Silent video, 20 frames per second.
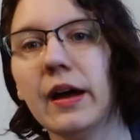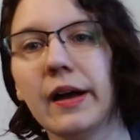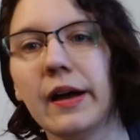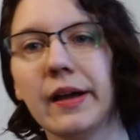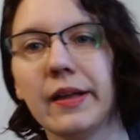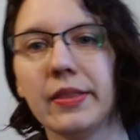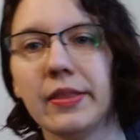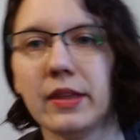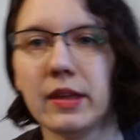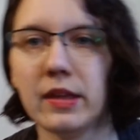
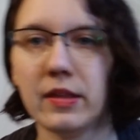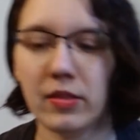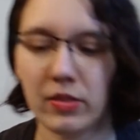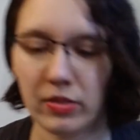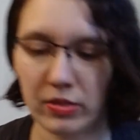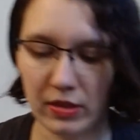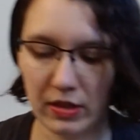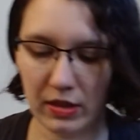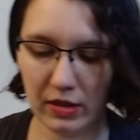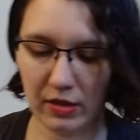And then
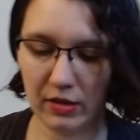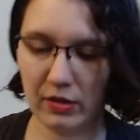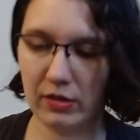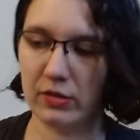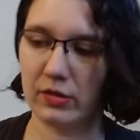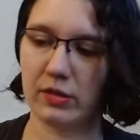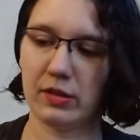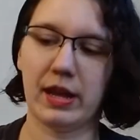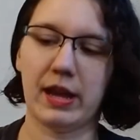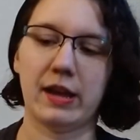the
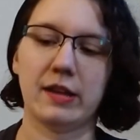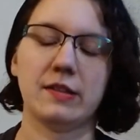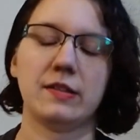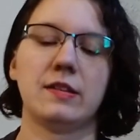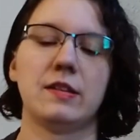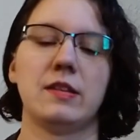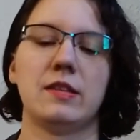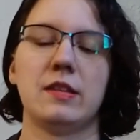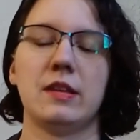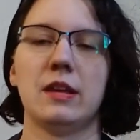
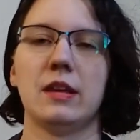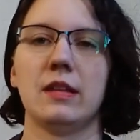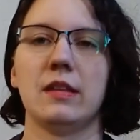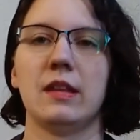last thing